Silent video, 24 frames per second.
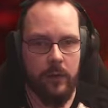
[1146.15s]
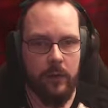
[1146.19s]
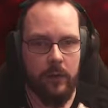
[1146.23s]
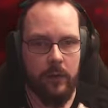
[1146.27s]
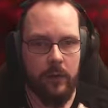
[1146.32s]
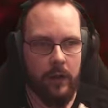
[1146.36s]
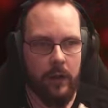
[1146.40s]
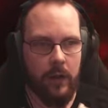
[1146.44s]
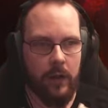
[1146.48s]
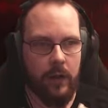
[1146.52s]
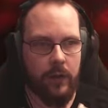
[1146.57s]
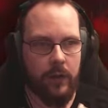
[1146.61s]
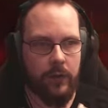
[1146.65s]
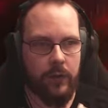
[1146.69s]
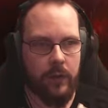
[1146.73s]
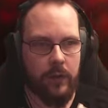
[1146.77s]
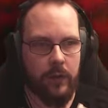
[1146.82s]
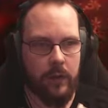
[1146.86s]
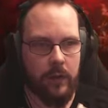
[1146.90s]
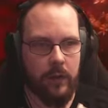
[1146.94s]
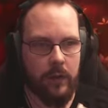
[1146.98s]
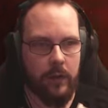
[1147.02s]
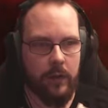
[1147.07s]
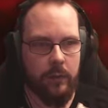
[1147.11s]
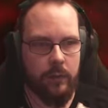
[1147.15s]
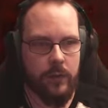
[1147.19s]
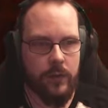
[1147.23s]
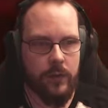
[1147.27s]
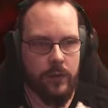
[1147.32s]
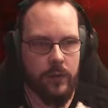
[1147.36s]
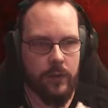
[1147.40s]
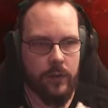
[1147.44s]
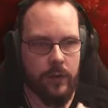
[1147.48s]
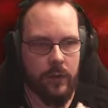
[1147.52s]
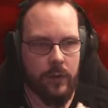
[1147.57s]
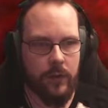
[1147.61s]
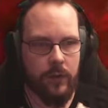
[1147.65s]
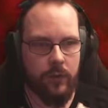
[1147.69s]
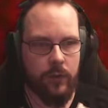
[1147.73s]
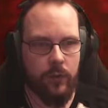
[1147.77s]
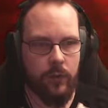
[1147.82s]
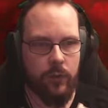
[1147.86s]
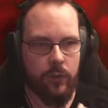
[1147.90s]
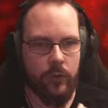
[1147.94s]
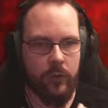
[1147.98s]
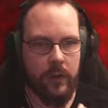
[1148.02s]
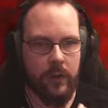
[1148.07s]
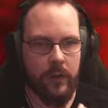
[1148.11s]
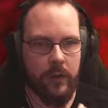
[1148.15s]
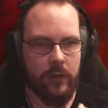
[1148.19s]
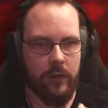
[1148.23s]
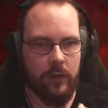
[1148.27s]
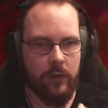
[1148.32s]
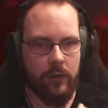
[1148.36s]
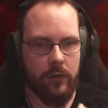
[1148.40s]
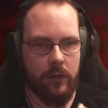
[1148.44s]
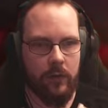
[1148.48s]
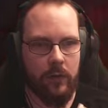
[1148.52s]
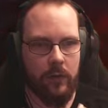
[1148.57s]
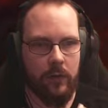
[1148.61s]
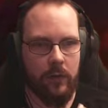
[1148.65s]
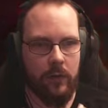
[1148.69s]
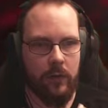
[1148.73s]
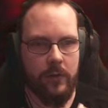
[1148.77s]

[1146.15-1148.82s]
Okay, I think that I'm just gonna ignore these.